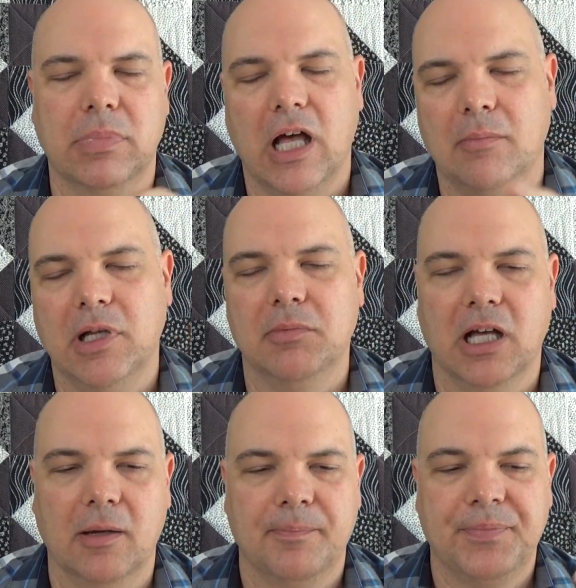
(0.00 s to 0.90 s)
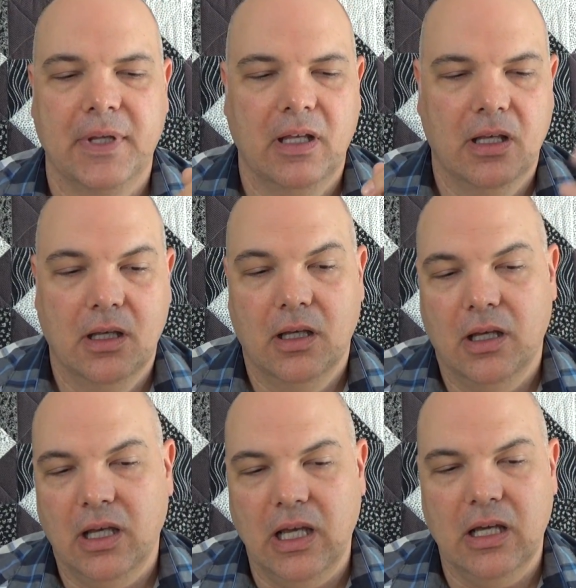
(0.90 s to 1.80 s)
blah, blah, blah.
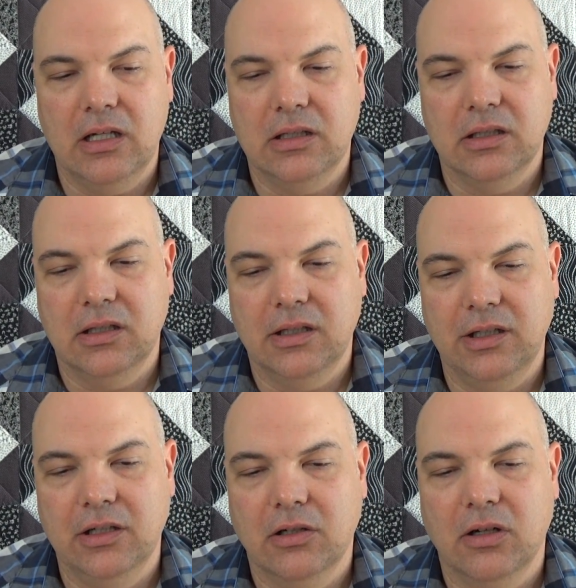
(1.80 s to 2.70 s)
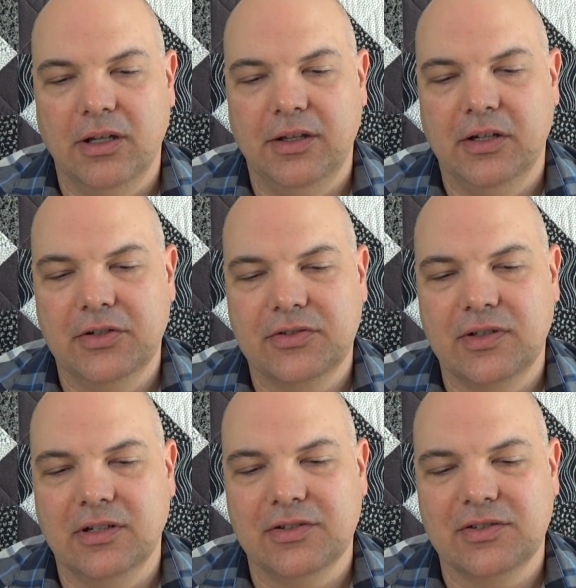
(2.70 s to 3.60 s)
And, you know, there's
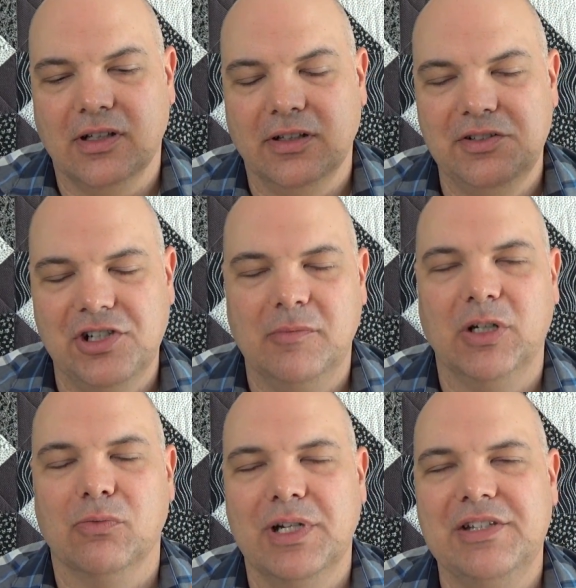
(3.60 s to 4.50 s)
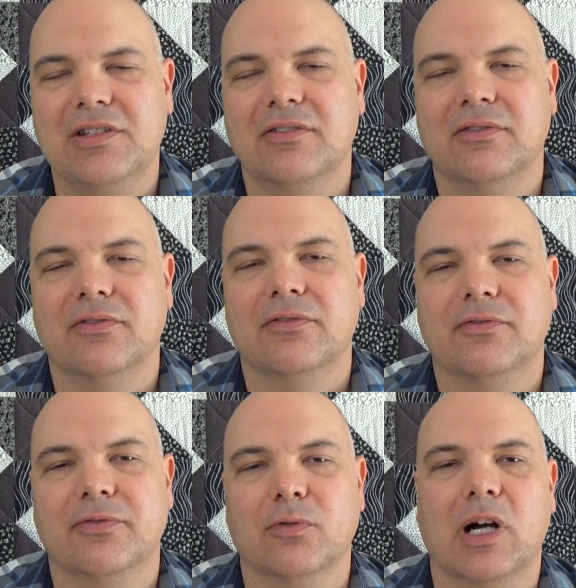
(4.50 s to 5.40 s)
a legitimate reason
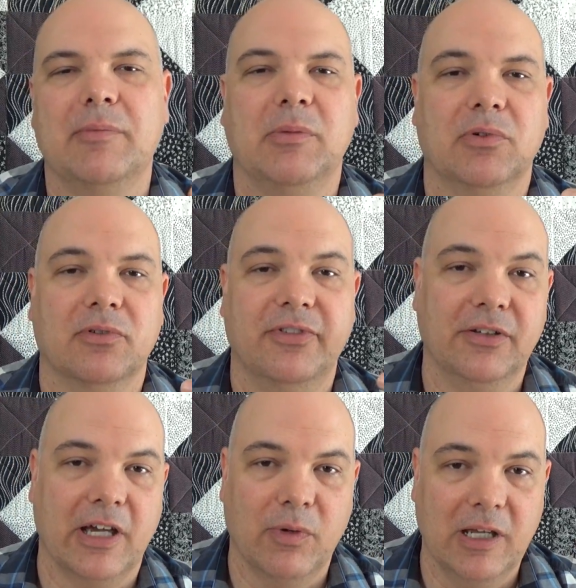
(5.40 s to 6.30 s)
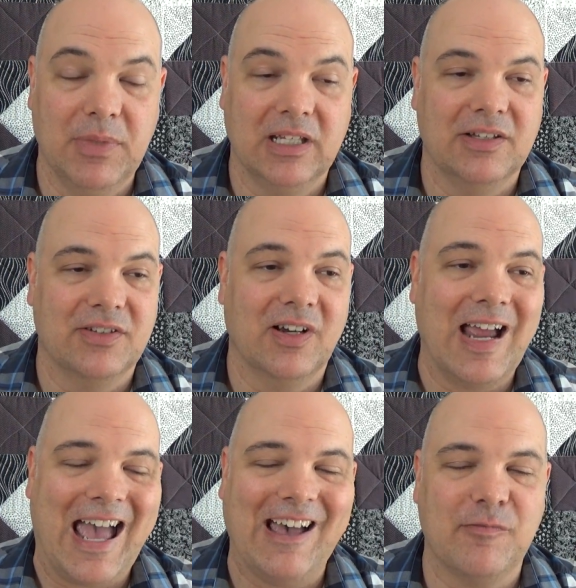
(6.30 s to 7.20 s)
for why people will feel that way, because there
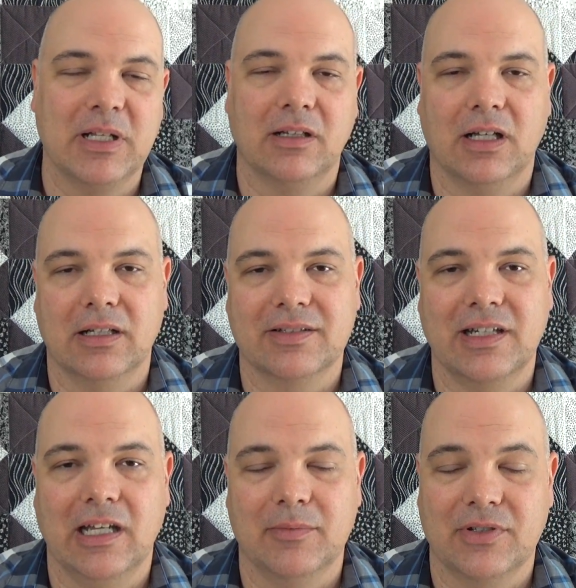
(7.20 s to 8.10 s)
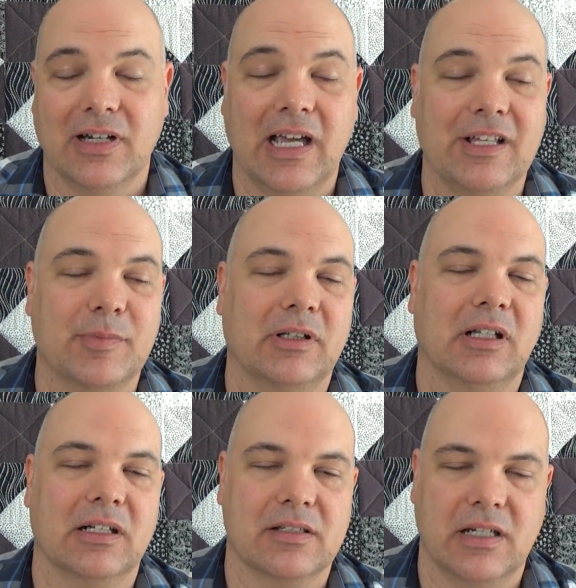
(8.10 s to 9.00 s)
have been a lot of scams, there has been a
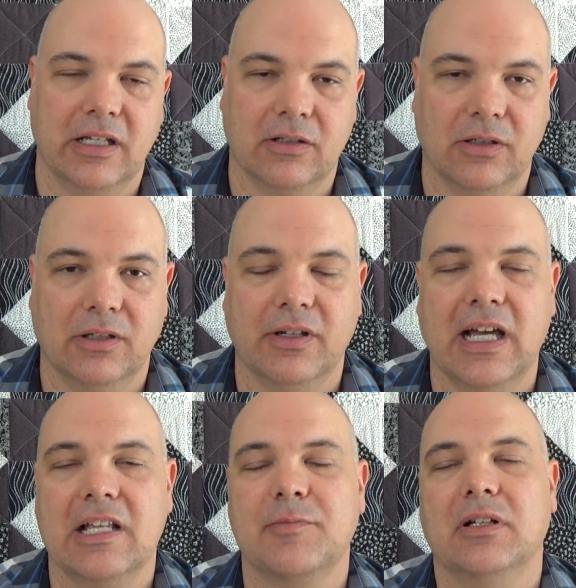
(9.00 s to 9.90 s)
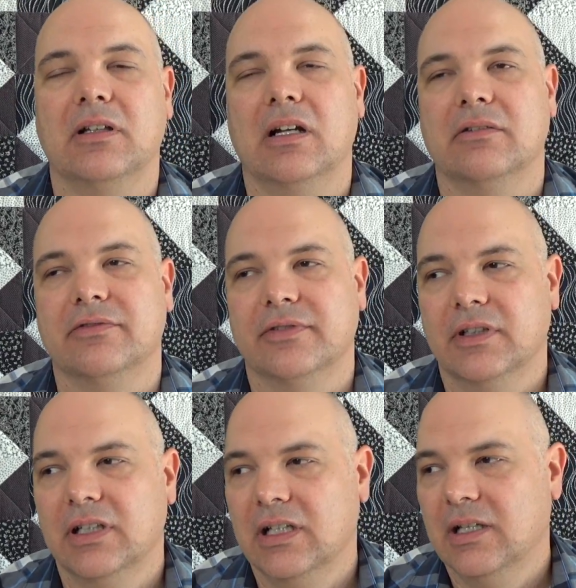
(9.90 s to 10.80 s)
lot of snake oil, there has been a lot of
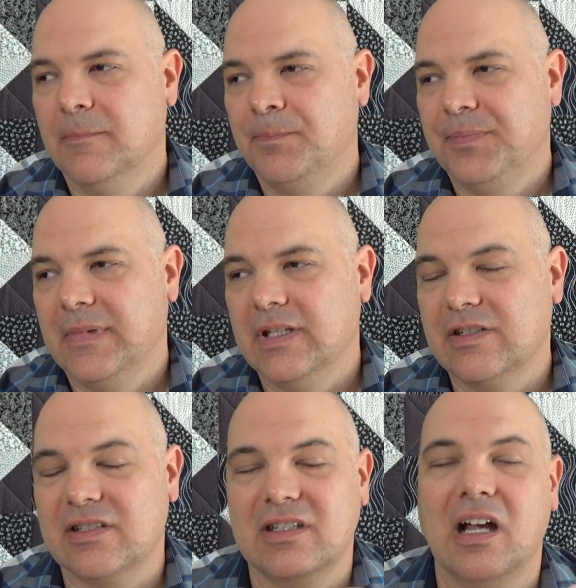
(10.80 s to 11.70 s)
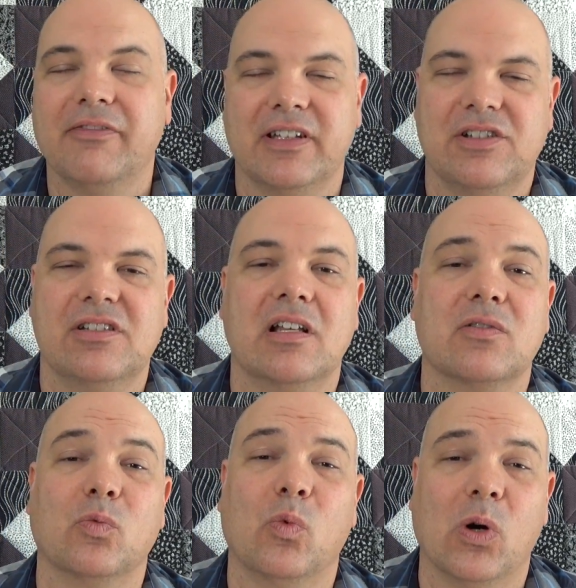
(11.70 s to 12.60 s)
stuff that just
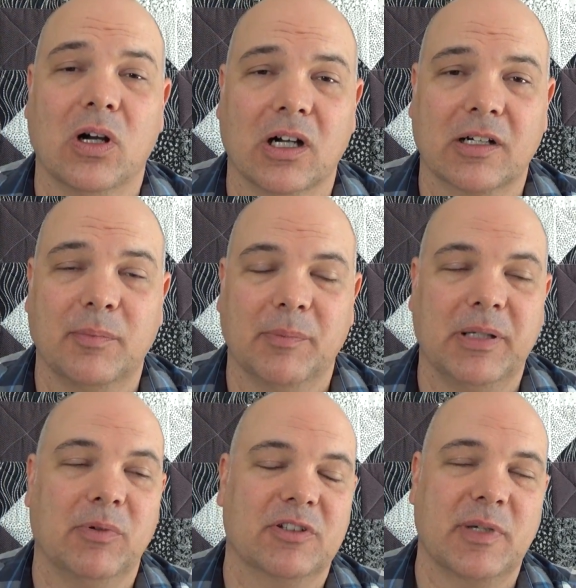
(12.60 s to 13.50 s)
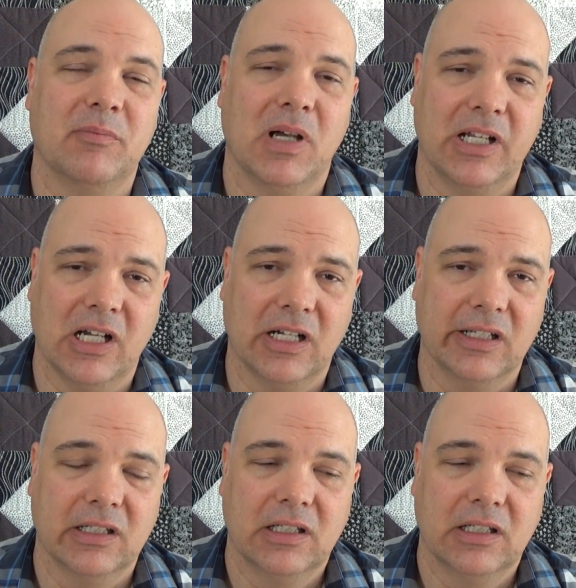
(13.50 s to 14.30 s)
doesn't work, but people spend money on it.